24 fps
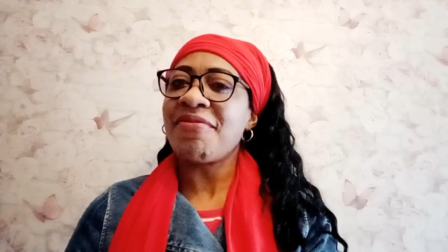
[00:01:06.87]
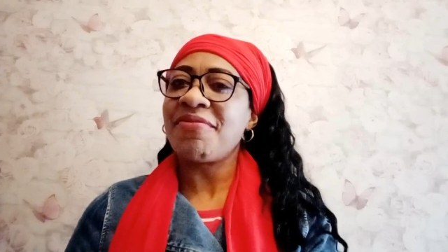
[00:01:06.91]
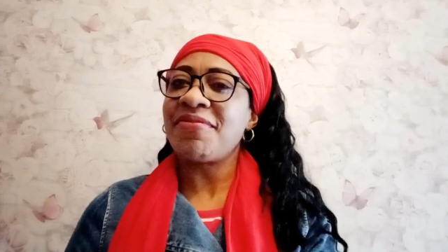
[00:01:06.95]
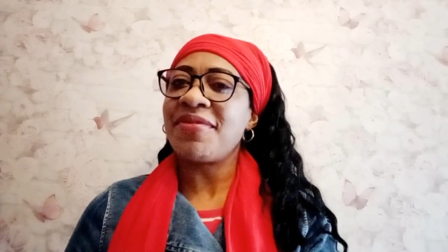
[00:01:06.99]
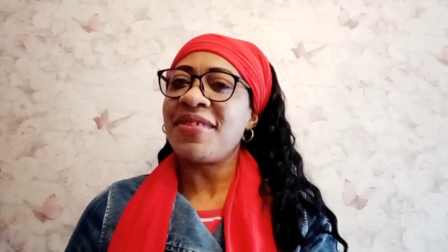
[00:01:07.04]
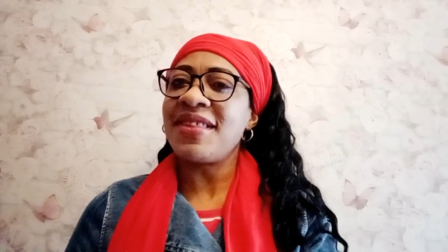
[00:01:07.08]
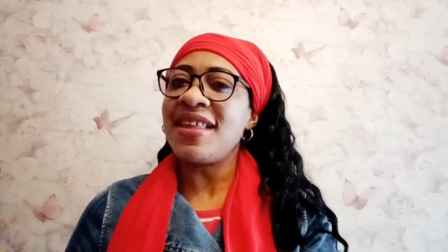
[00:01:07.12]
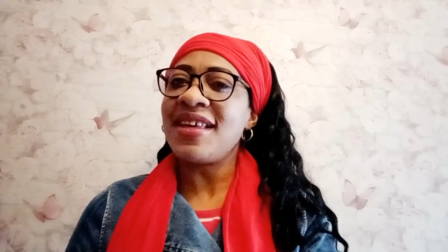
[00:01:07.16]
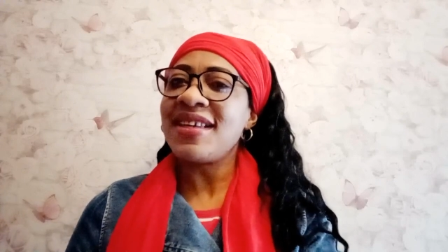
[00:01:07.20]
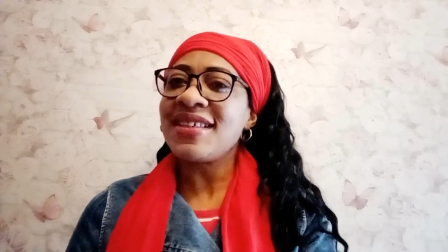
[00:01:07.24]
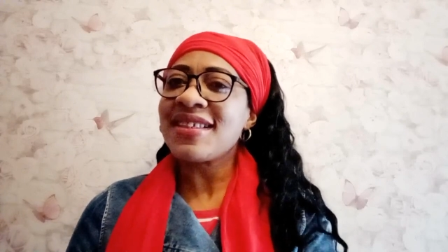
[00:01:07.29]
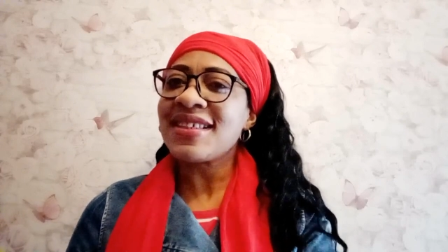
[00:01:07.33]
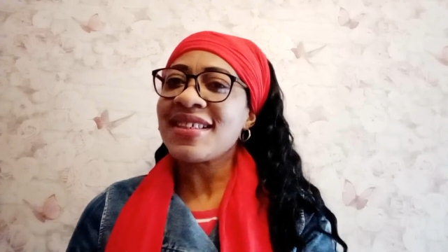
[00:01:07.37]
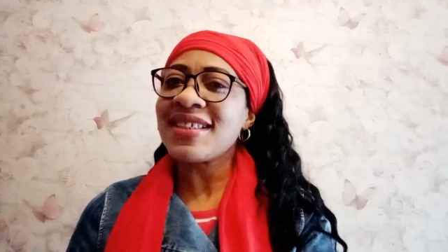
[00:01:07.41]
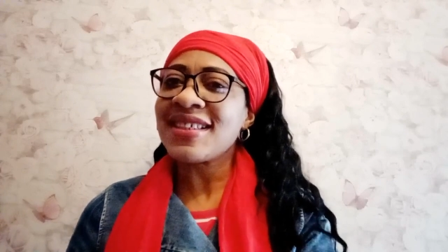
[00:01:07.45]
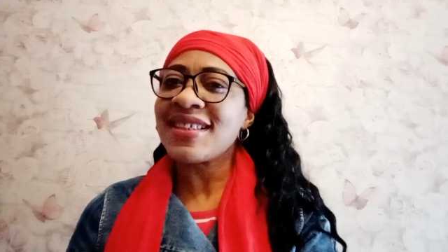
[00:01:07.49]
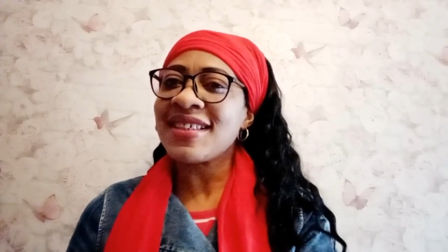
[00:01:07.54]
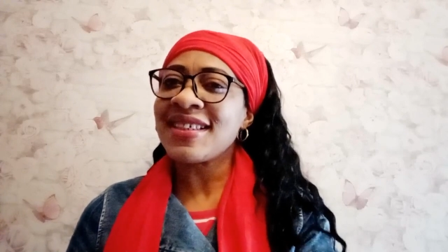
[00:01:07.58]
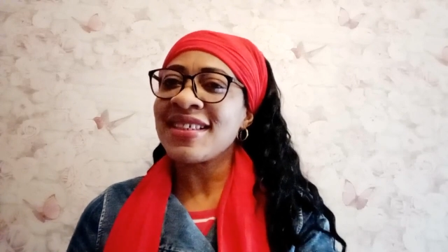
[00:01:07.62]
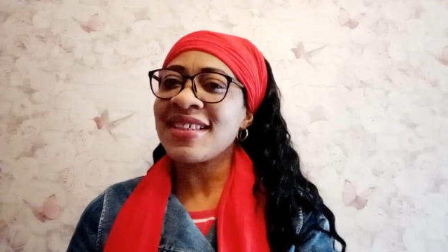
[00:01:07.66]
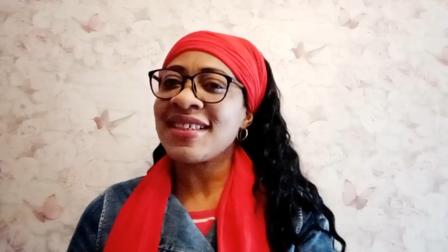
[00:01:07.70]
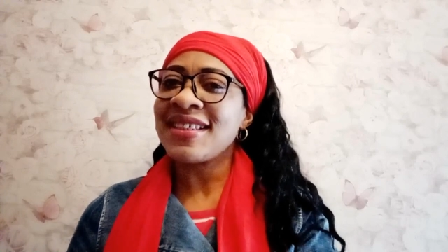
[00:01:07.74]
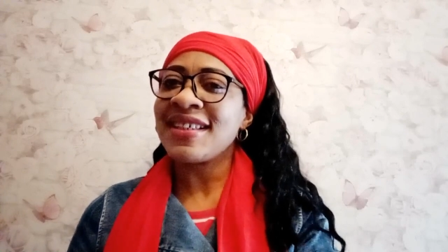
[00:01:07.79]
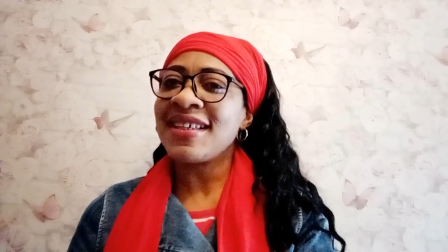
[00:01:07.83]
this,
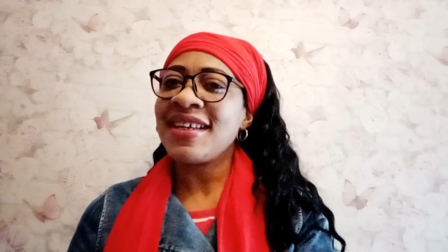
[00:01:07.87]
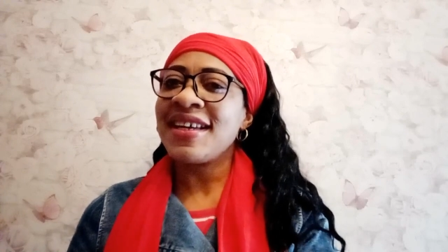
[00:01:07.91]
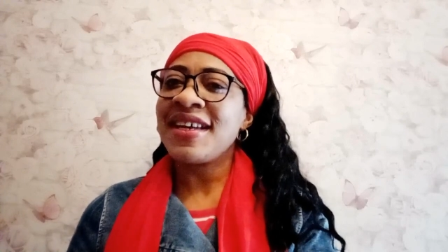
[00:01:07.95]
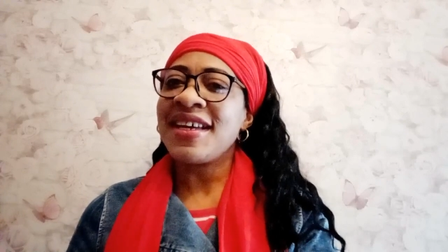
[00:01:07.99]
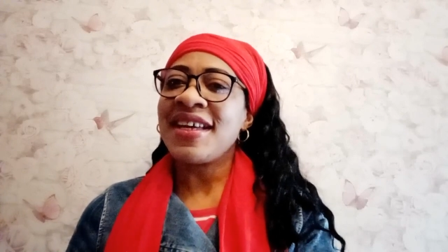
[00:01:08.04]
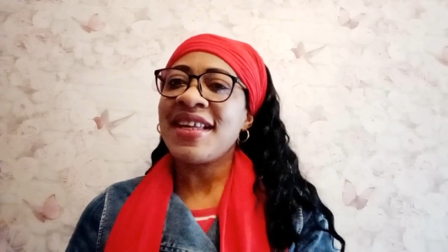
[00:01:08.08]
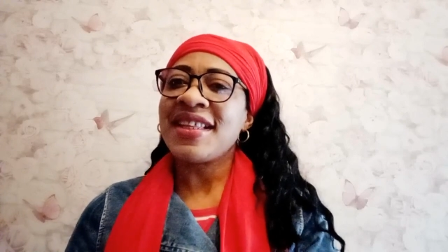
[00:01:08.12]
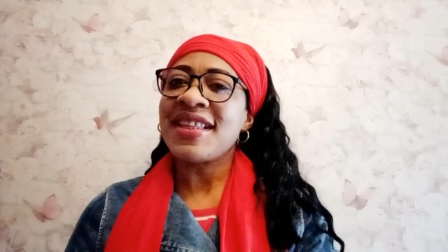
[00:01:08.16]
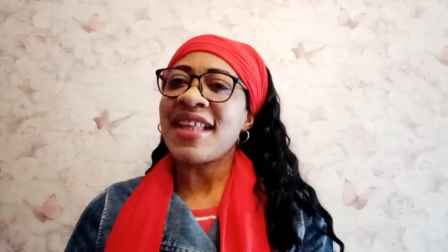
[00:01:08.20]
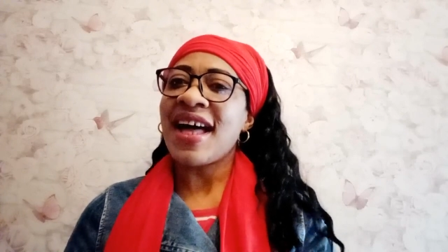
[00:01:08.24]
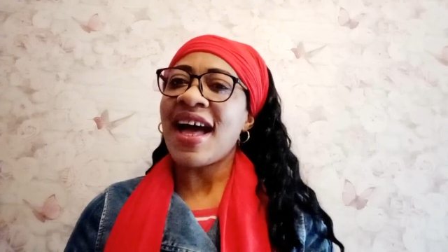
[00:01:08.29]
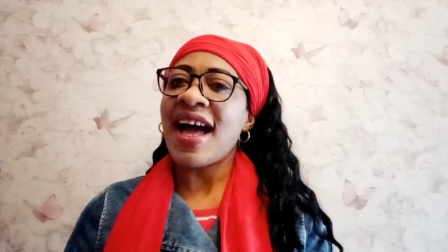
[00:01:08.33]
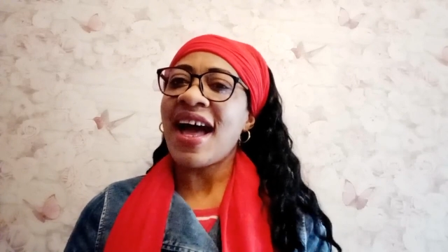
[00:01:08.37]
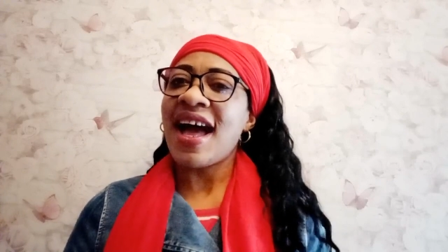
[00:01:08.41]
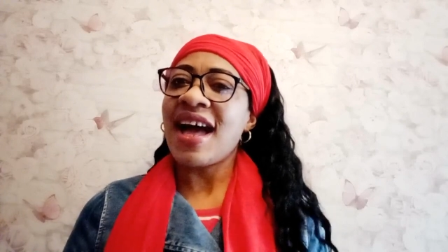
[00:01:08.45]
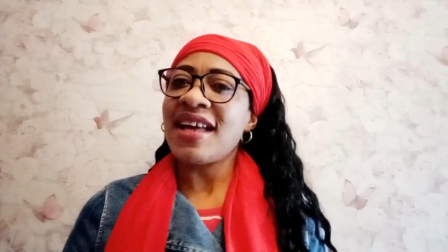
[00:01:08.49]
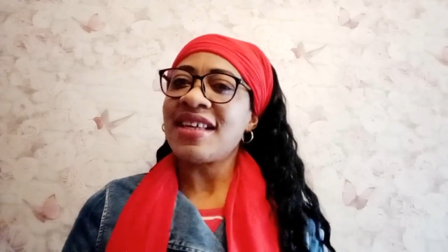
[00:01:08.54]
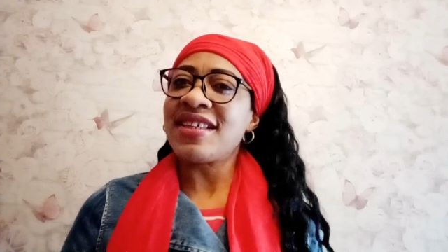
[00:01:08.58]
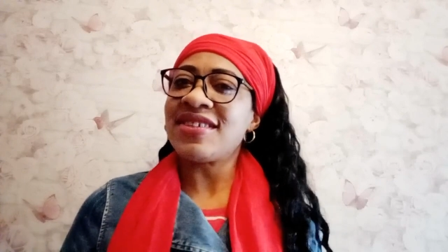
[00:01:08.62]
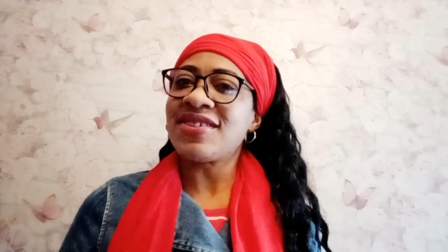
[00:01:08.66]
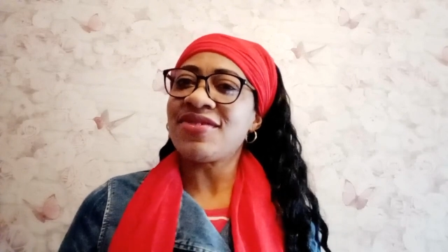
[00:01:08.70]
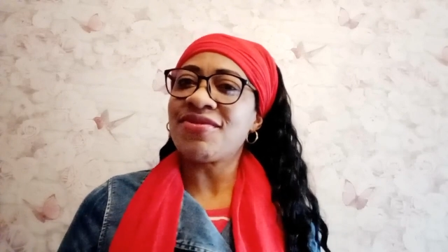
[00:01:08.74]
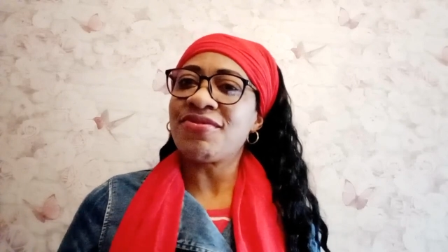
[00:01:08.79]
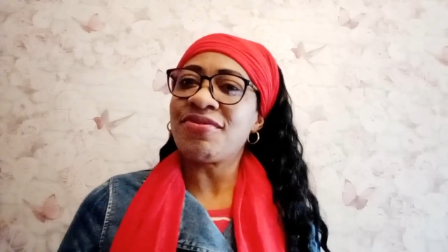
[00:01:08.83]
that
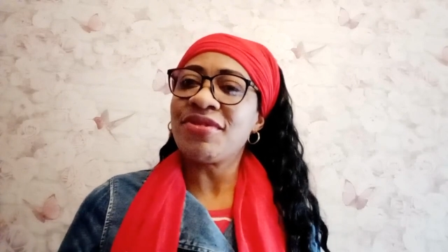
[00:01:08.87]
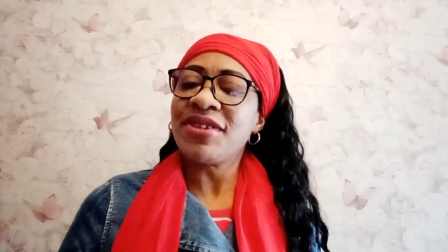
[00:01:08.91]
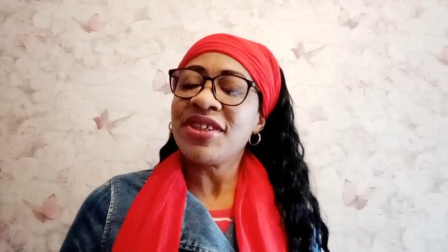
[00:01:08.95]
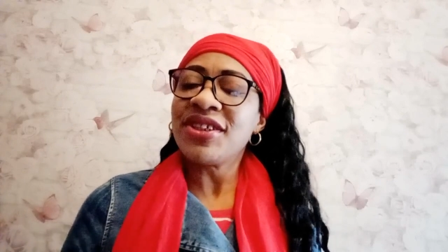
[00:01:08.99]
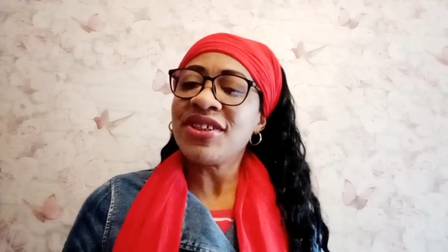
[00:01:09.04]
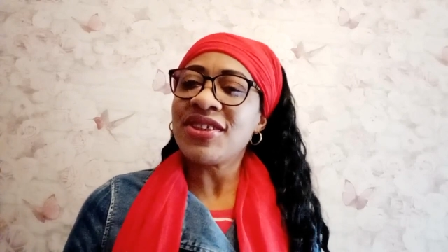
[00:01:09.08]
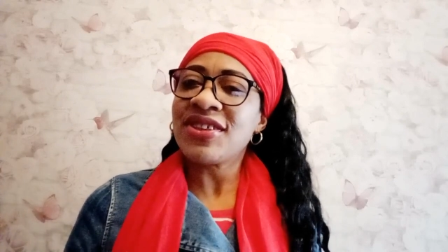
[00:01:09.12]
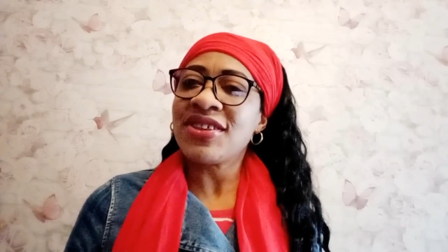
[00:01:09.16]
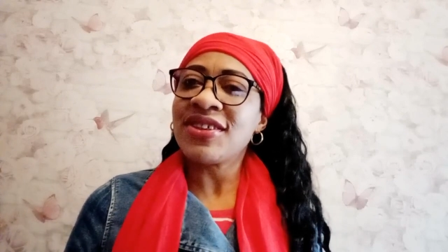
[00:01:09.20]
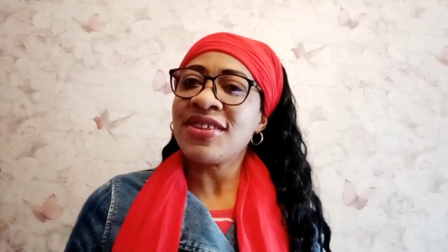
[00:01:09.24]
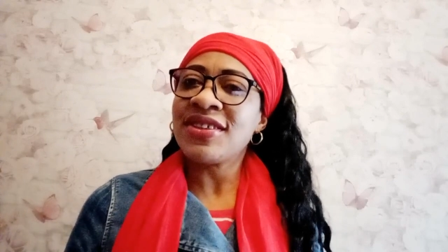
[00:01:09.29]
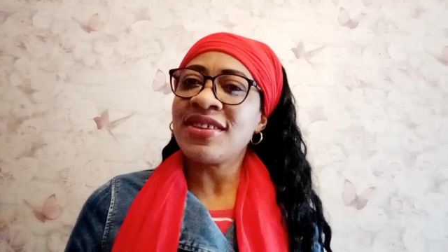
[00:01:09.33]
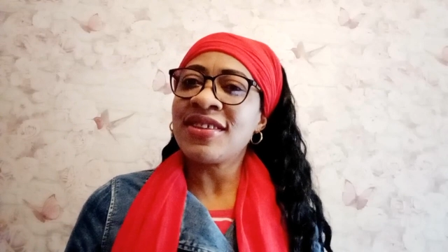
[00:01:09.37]
is rich,